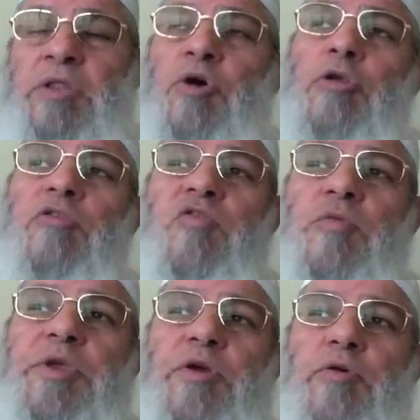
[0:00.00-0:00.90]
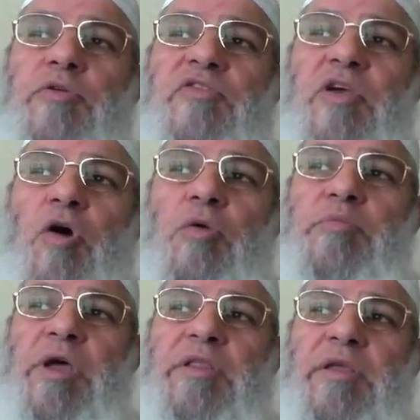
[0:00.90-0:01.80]
And also because the
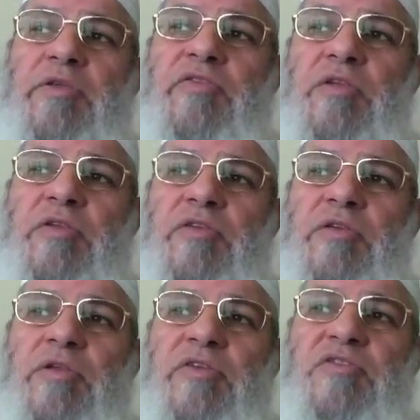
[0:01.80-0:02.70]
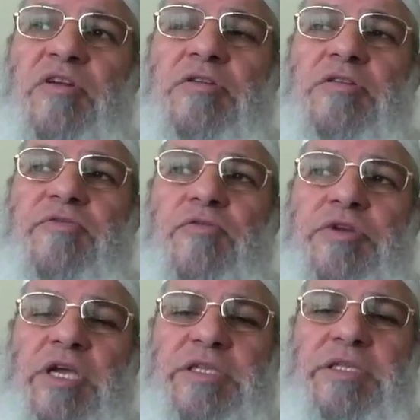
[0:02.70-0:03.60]
Ummah is, is, start
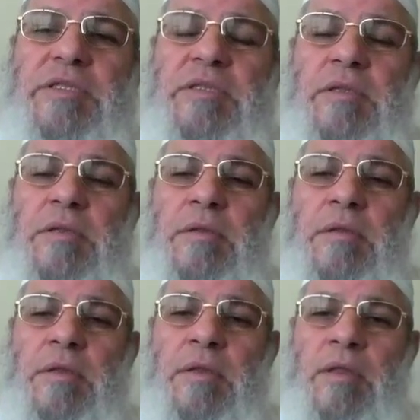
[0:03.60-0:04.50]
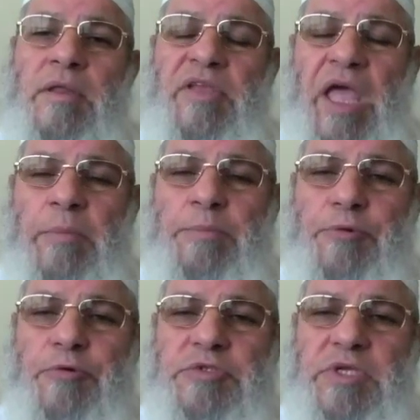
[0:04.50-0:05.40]
forgetting the
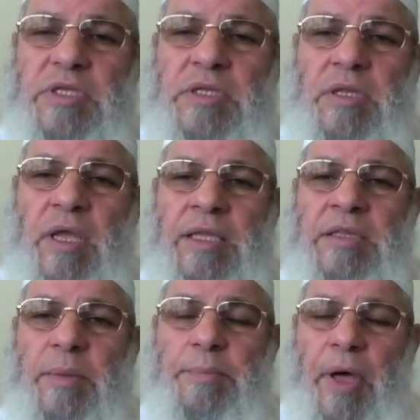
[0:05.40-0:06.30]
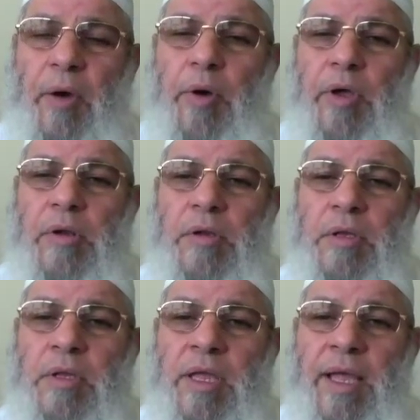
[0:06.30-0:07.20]
importance and the power
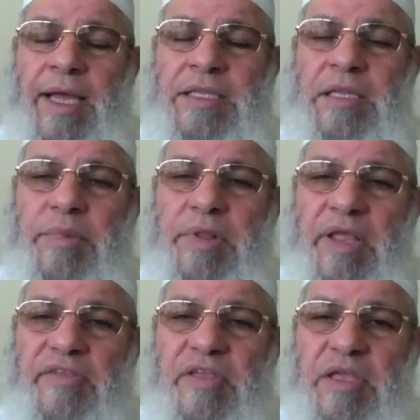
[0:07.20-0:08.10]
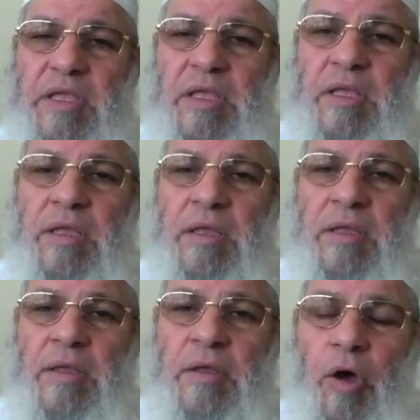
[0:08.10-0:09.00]
and the blessing
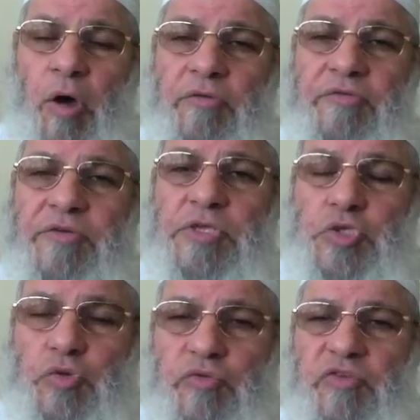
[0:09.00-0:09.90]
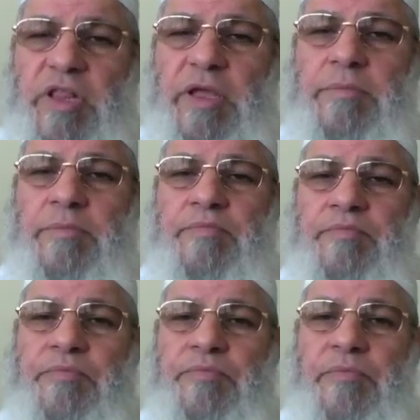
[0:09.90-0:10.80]
of Jerusalem
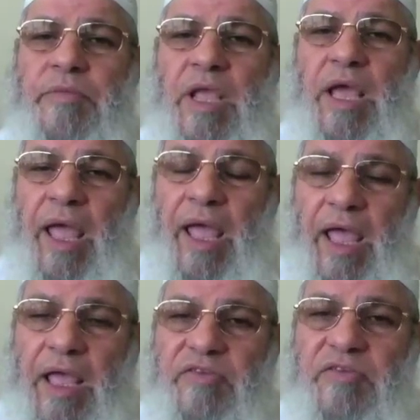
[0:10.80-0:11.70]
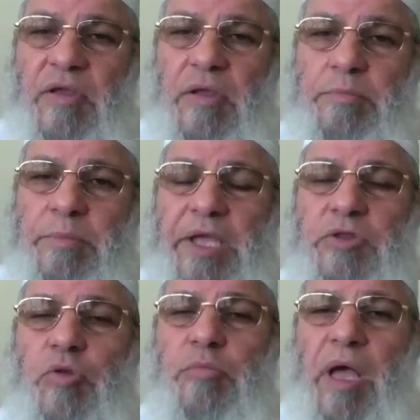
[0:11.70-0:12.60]
as
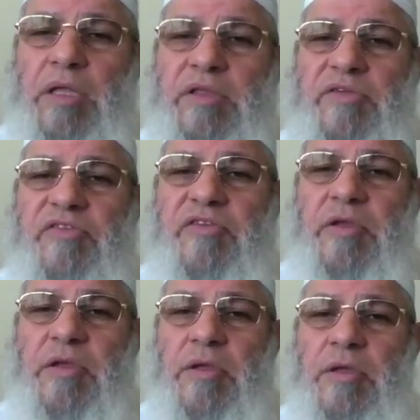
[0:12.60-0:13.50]
Baytul Maqdis,